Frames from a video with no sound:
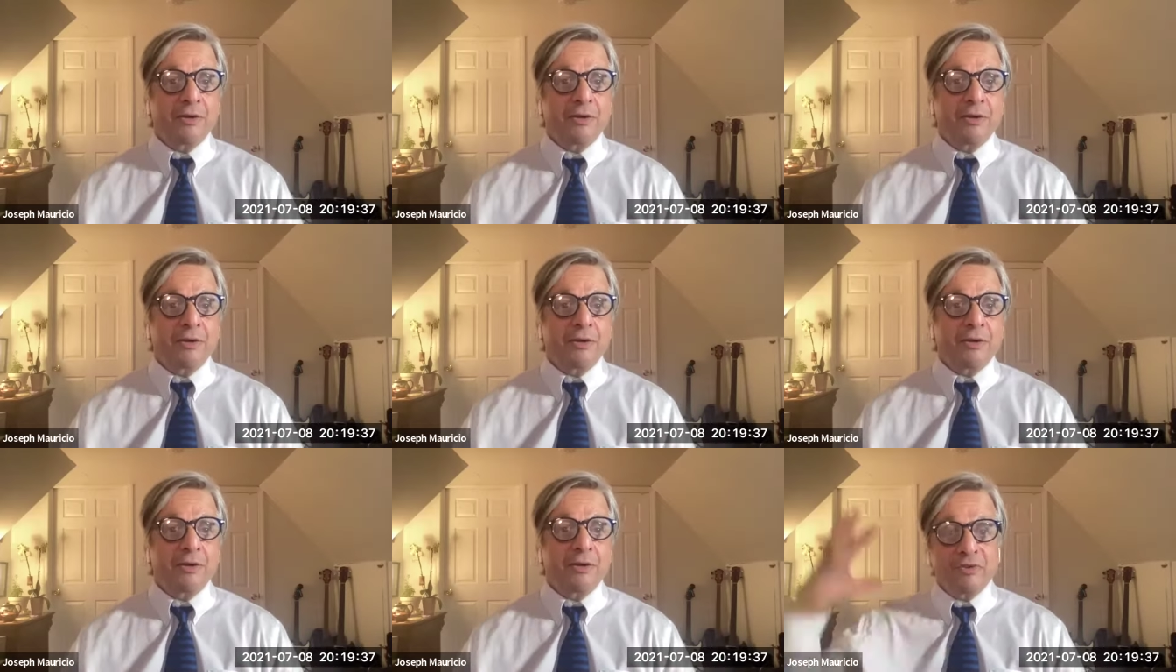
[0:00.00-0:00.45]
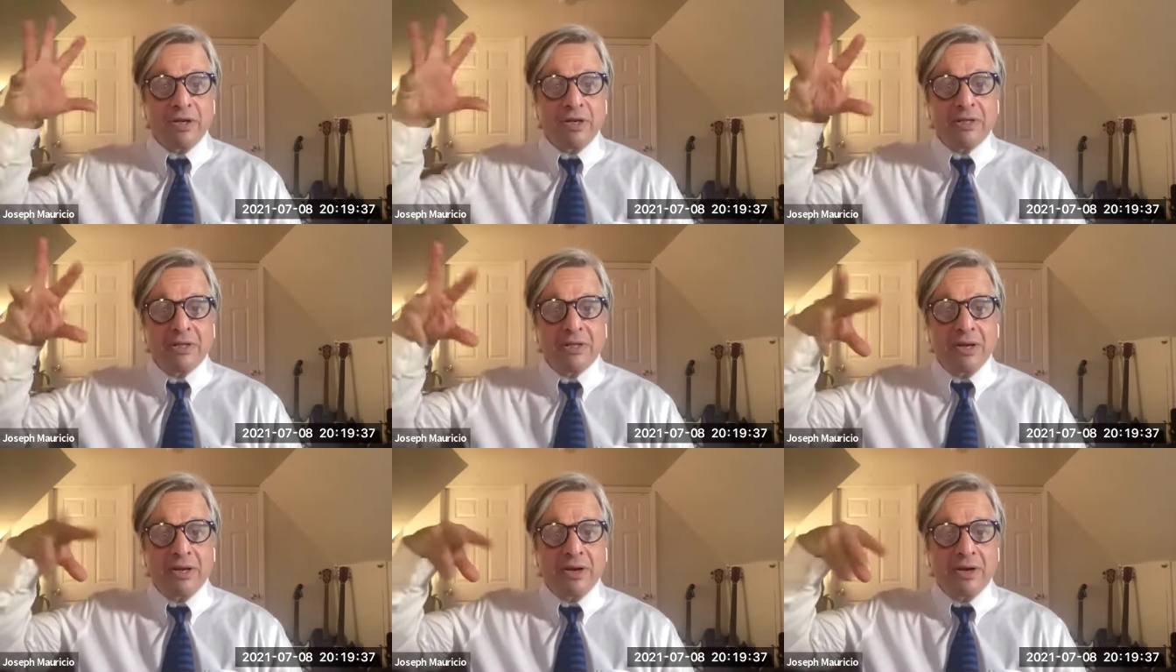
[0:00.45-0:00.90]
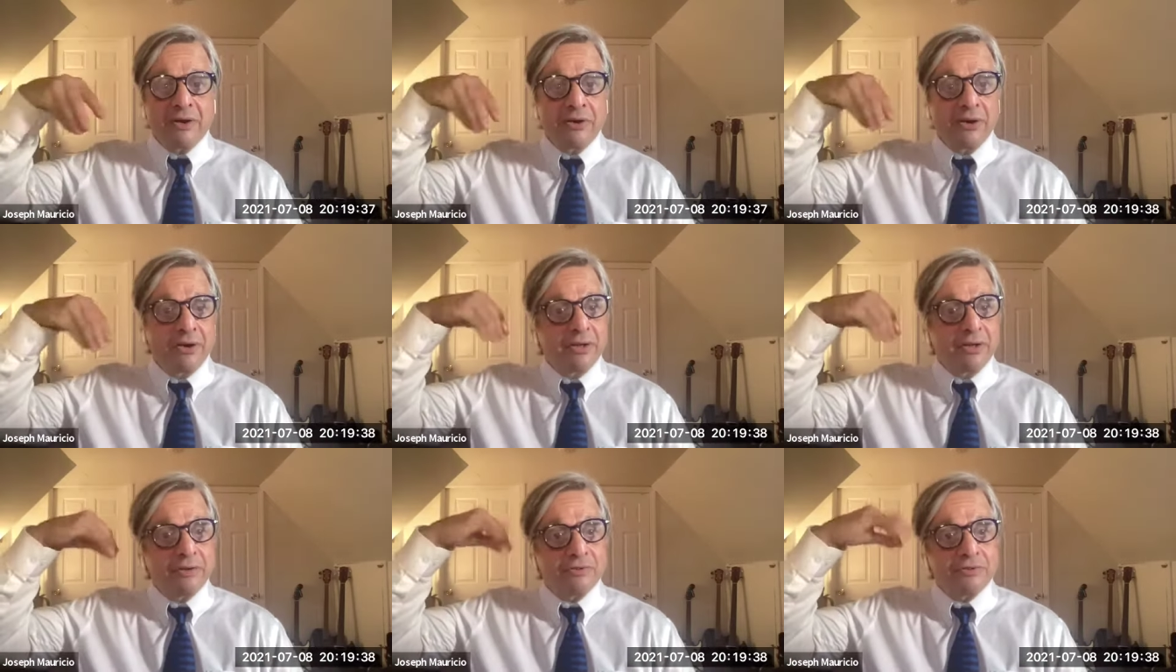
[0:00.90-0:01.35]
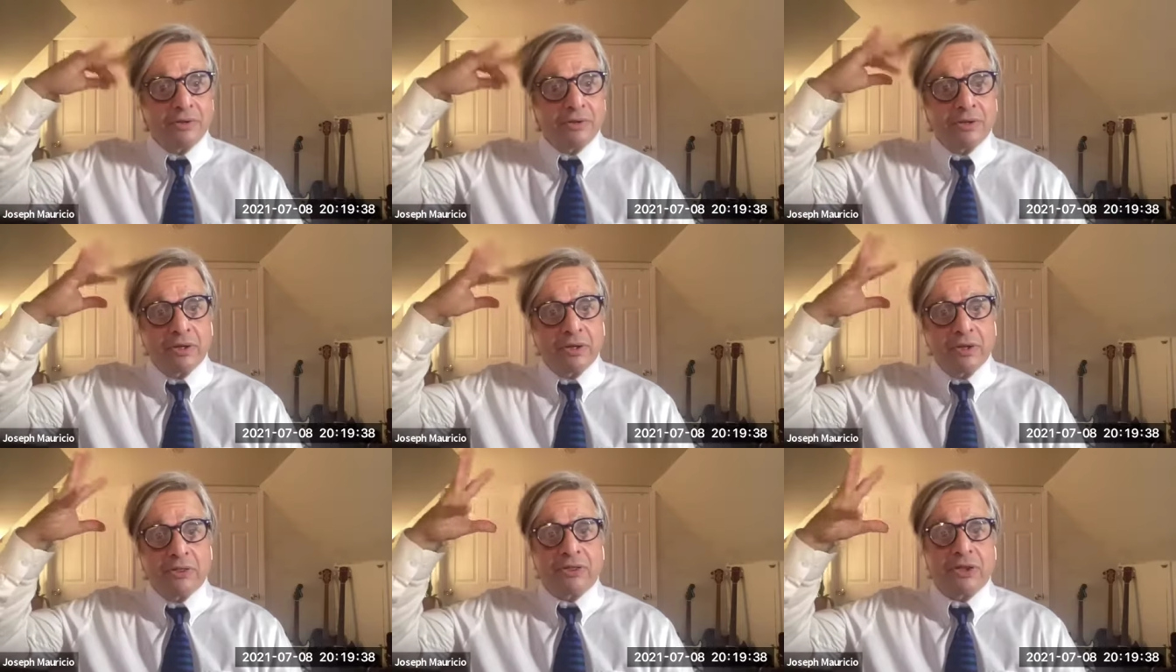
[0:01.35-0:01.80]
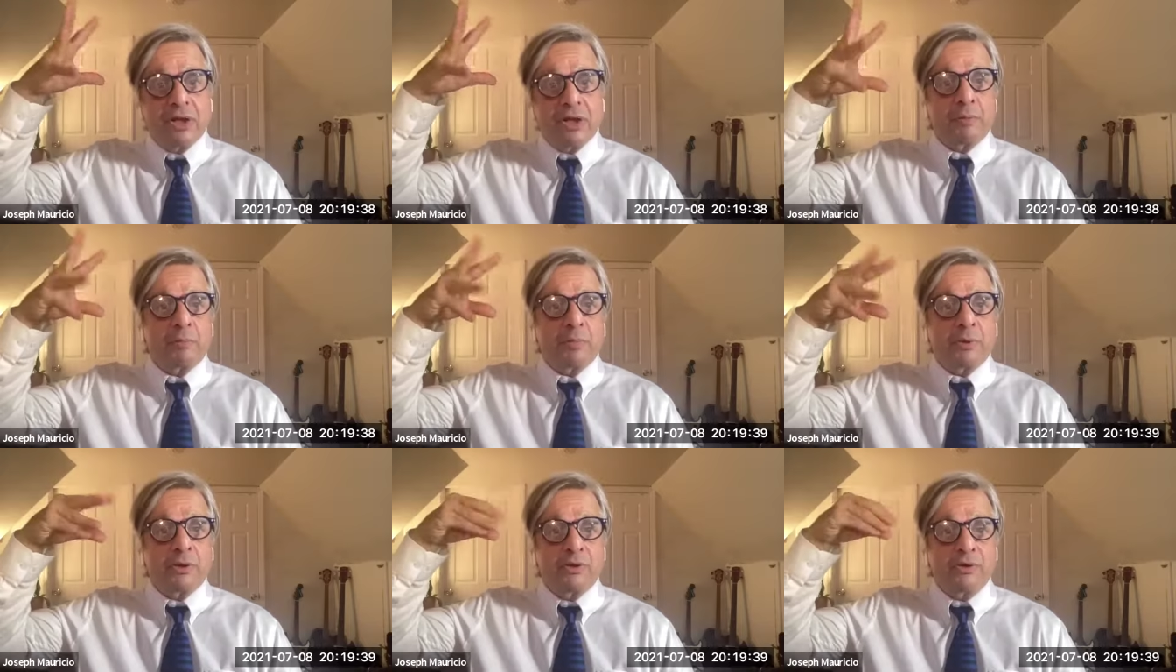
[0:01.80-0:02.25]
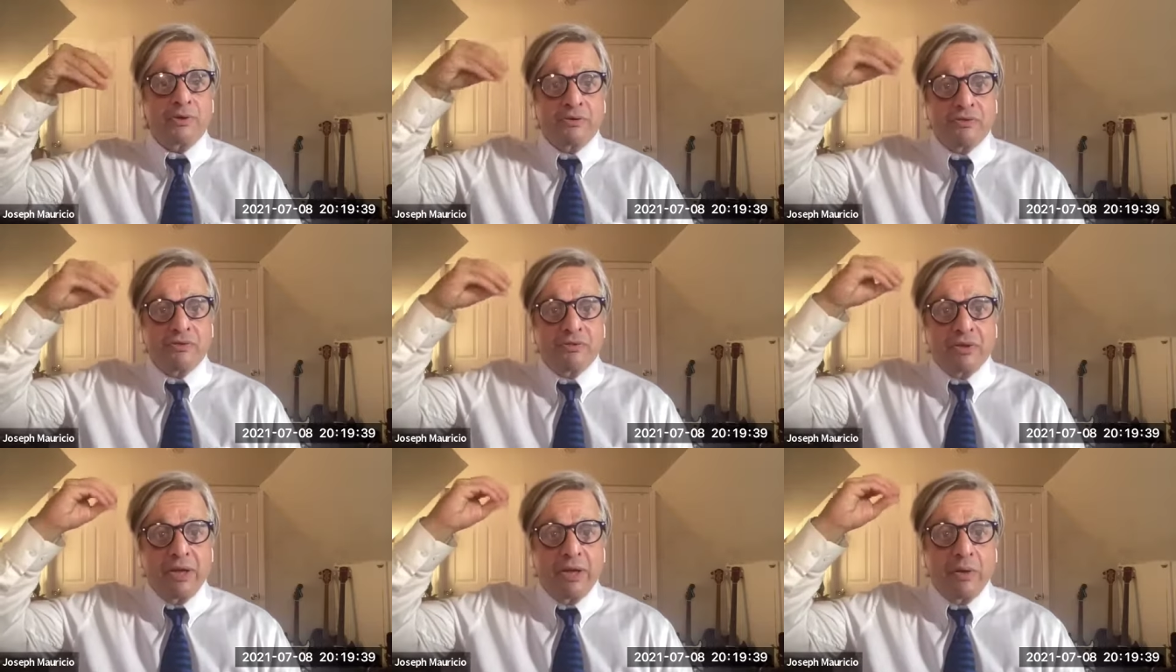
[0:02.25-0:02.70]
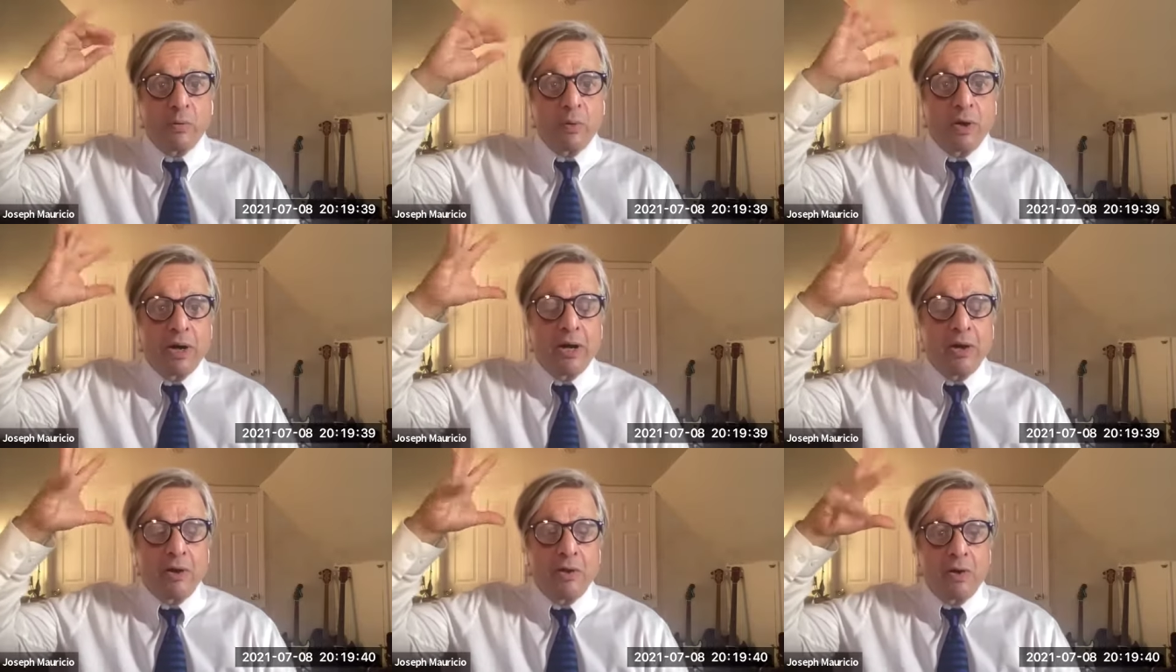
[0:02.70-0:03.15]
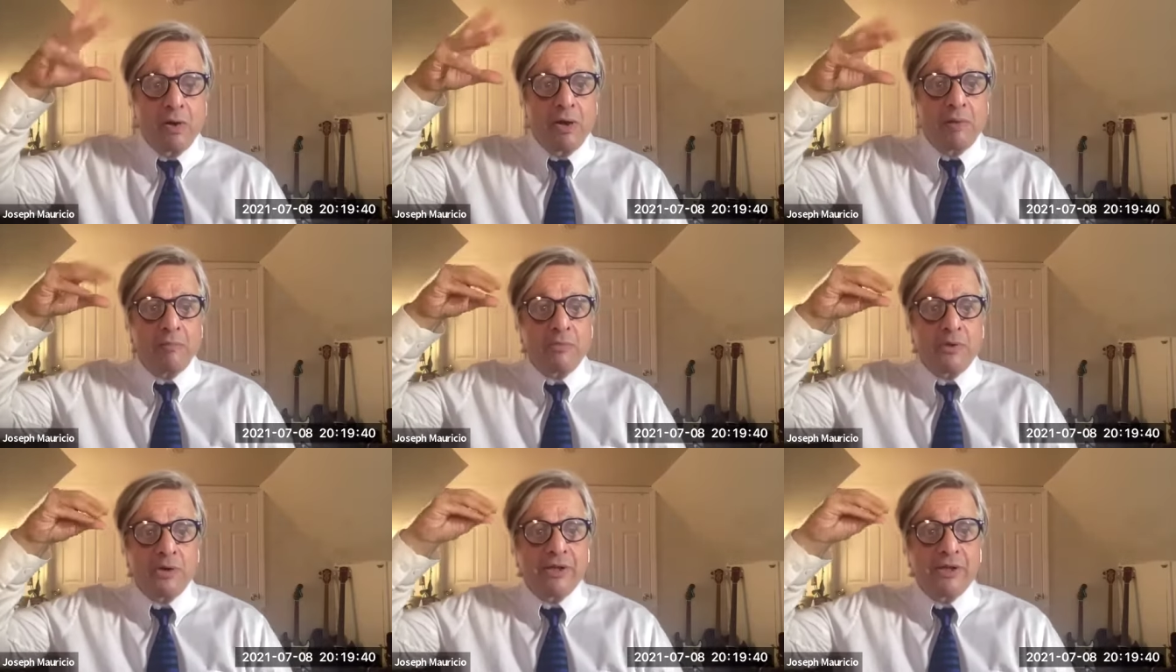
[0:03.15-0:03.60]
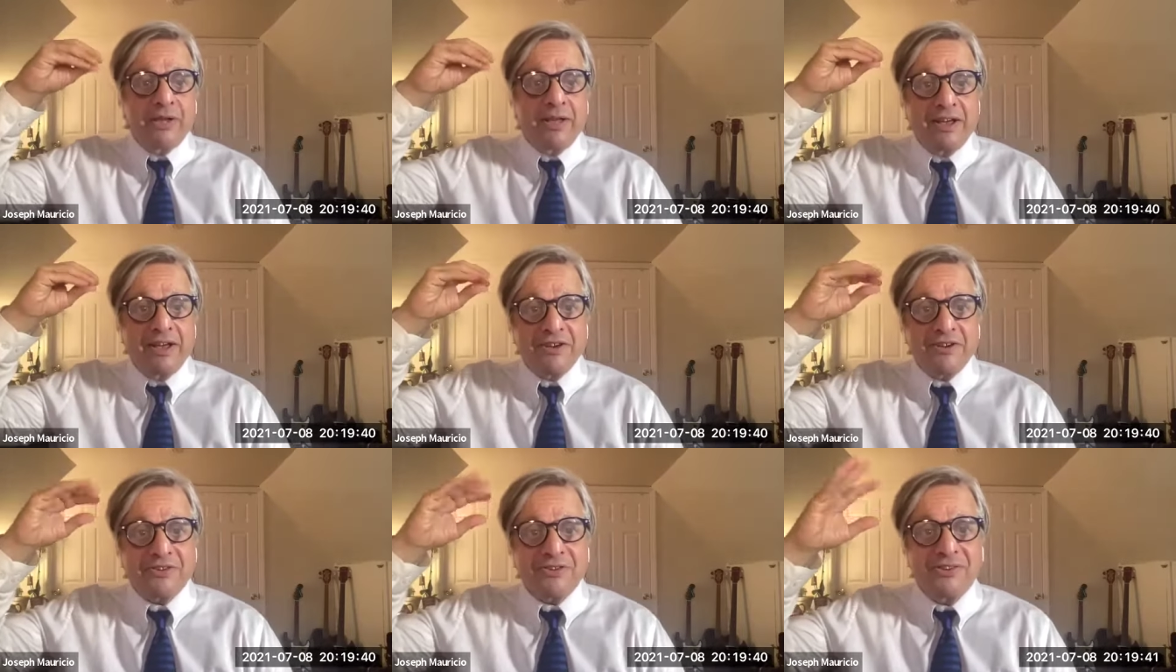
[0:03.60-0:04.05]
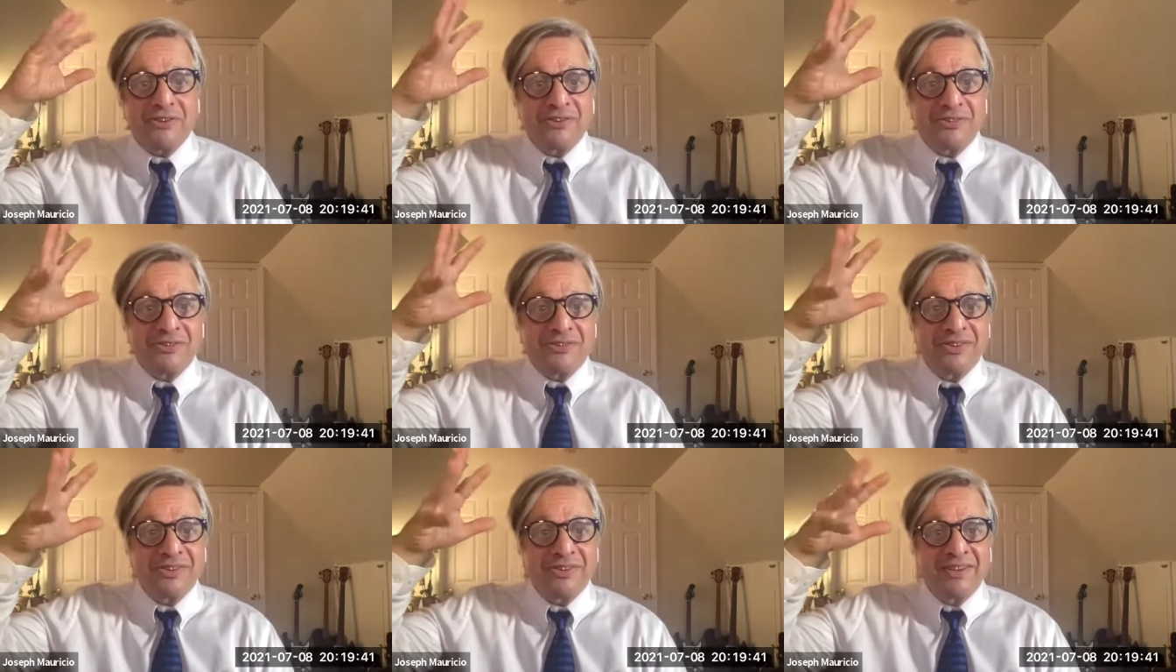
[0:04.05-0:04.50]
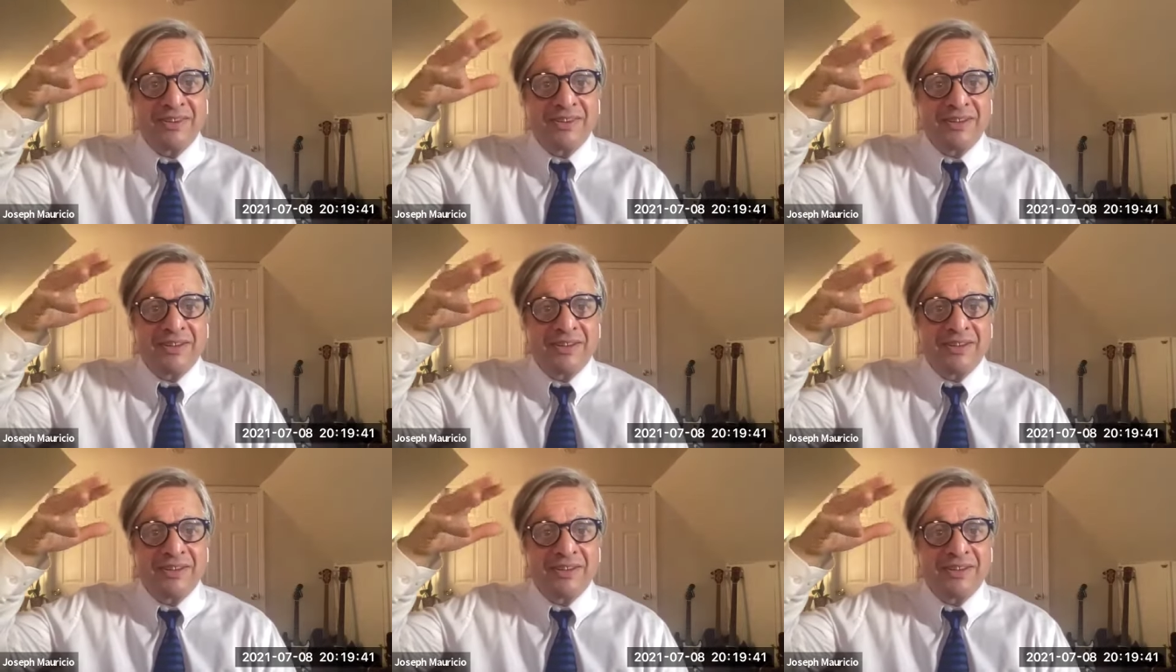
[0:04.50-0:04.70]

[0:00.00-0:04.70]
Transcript: And we're sitting there and there's a little thought balloon saying, wow, I'm really anxious.